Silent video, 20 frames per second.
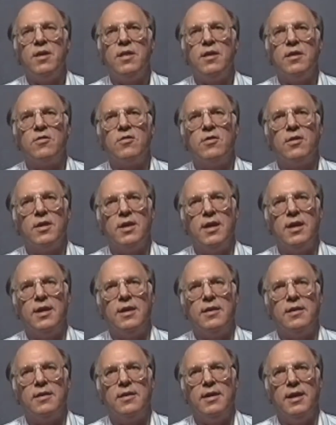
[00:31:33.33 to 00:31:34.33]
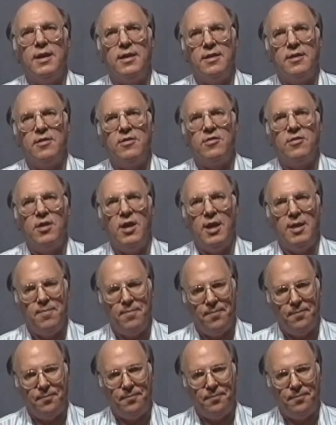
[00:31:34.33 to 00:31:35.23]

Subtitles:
that's looking at this tape